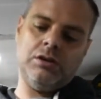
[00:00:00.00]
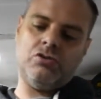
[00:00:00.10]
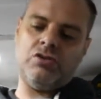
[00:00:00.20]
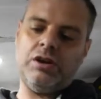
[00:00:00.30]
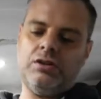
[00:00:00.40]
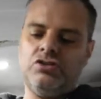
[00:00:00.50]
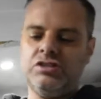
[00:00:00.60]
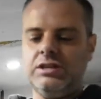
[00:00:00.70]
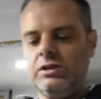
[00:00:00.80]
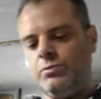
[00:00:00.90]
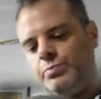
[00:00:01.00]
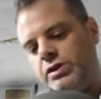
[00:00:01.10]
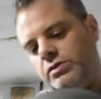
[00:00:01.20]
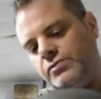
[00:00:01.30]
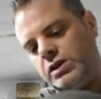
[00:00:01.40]
create just a little
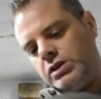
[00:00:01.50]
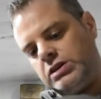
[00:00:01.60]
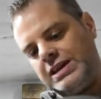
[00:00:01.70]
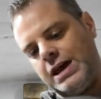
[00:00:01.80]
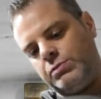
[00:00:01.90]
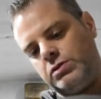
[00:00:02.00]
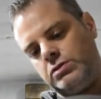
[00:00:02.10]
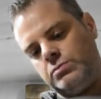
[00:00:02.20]
bit of a gap